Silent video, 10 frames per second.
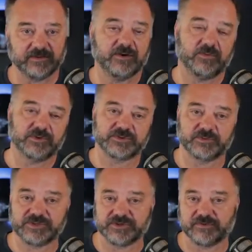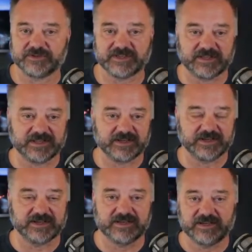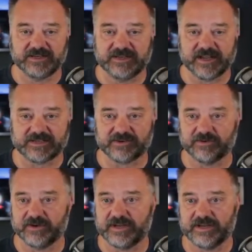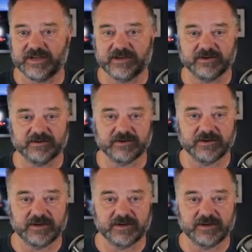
We'll switch over to the next screen here.